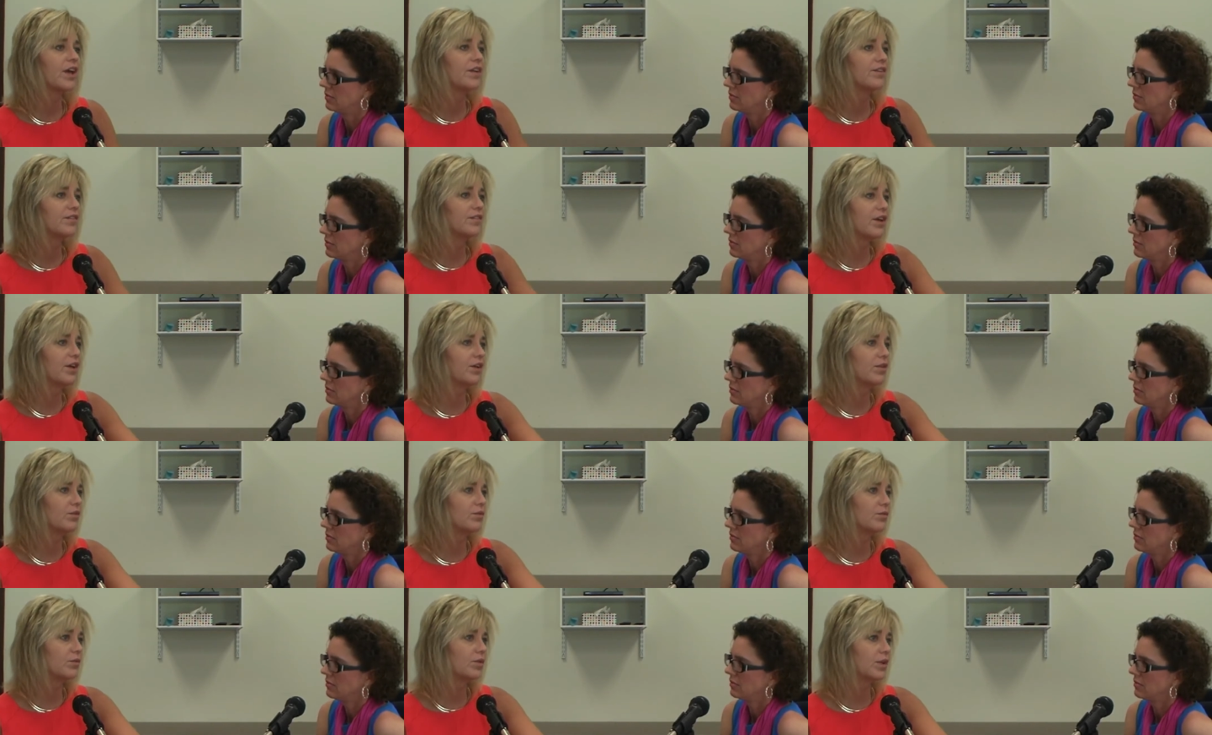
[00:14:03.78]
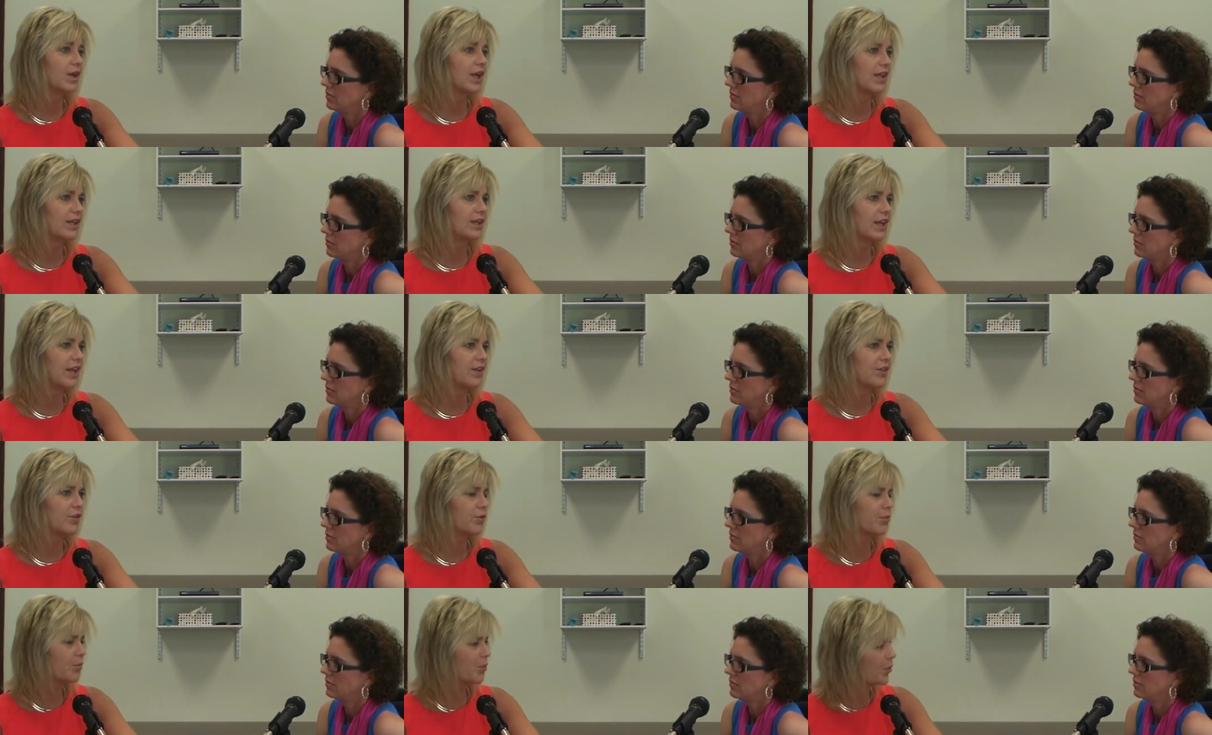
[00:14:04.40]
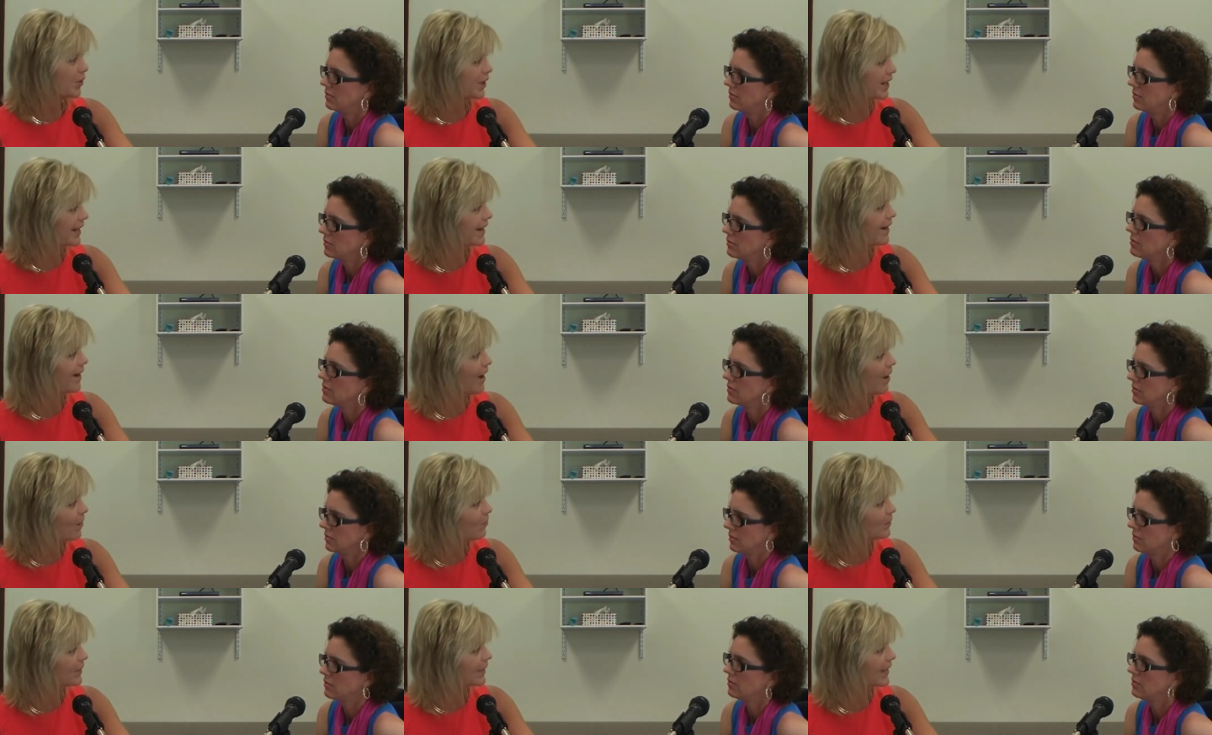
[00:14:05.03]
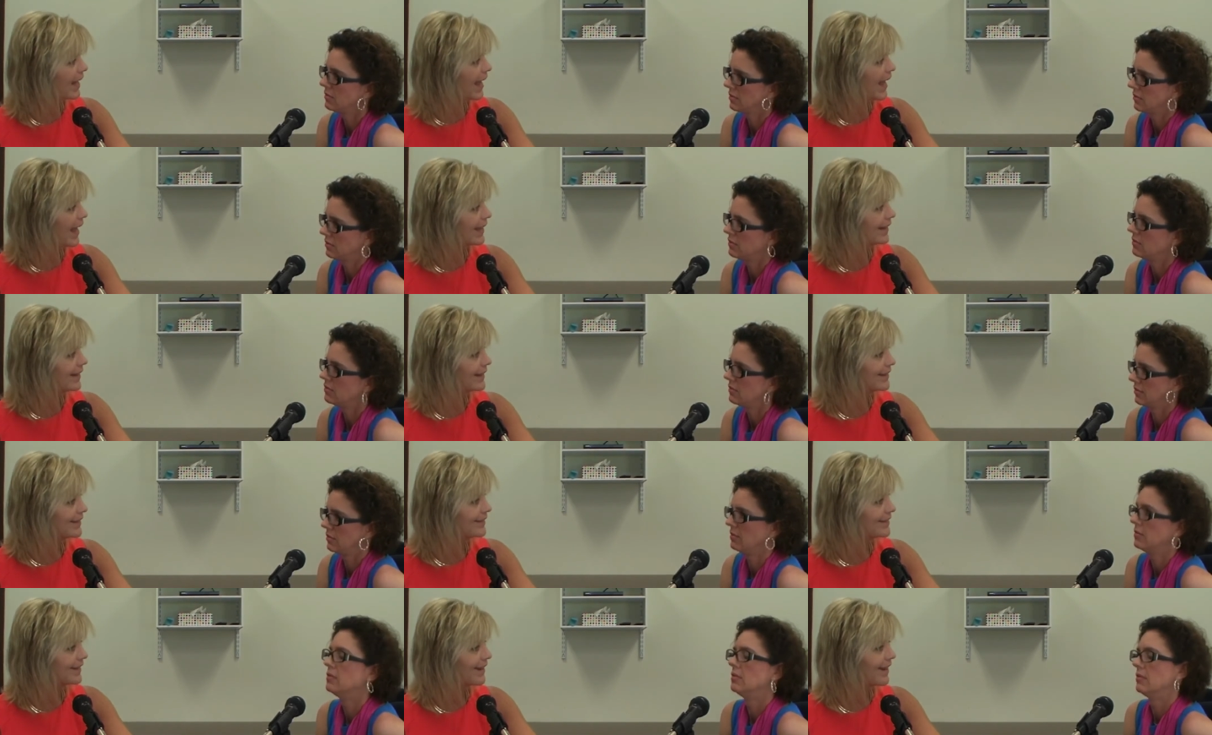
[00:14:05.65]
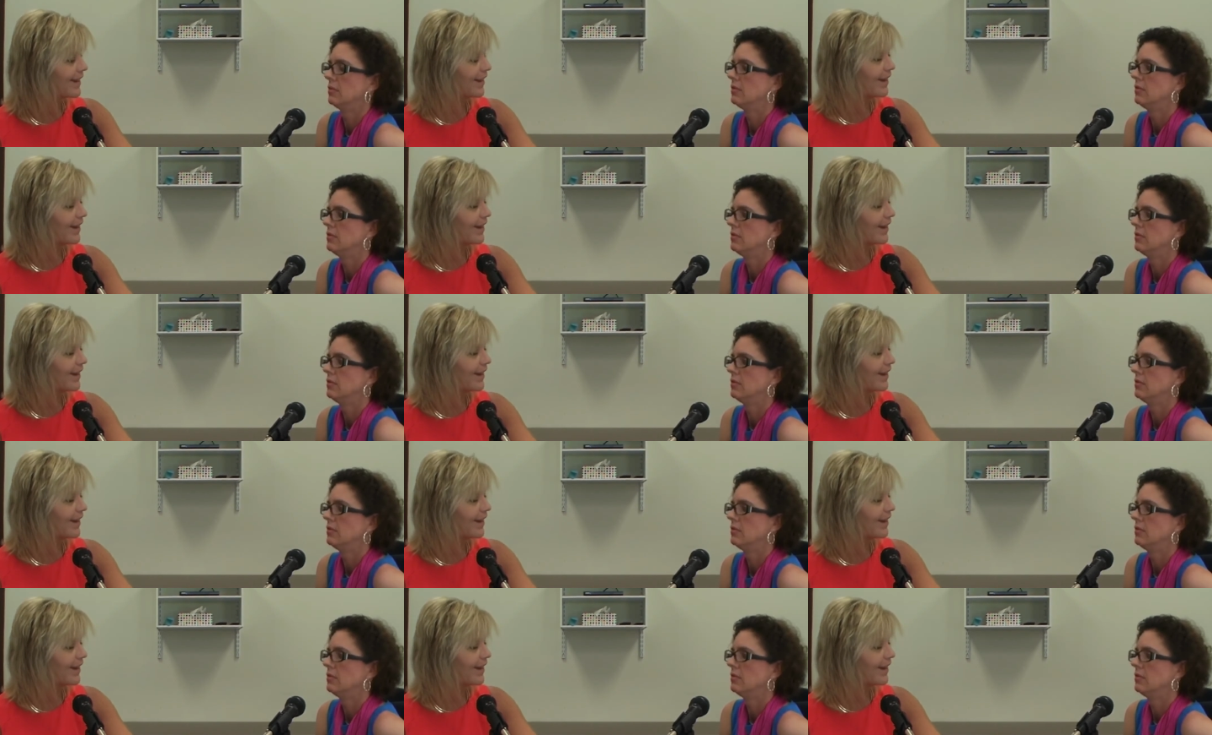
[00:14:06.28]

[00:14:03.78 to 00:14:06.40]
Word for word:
Speaker 1: So, and they're pretty complicated,